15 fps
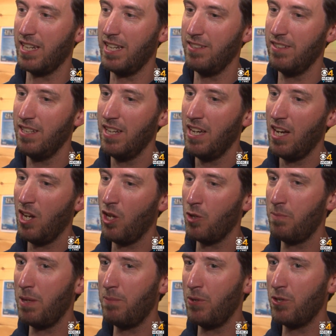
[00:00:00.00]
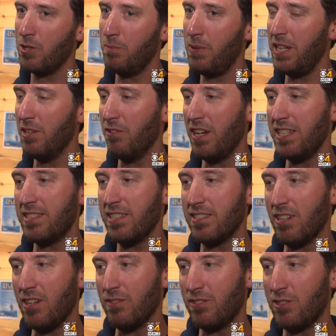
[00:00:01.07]
And a lot of people who compete in races
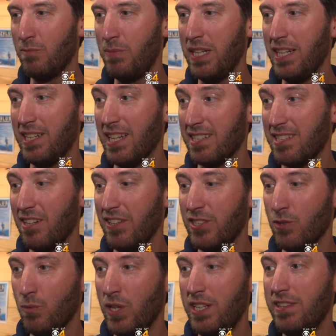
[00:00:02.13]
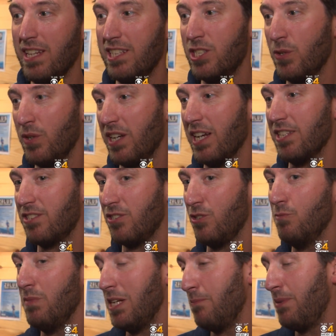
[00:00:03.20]
aren't competing necessarily to win, they're doing it to
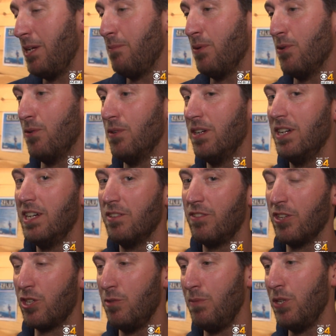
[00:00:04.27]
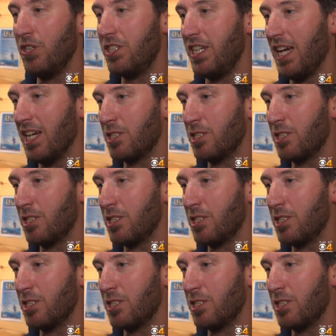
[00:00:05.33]
meet people, the community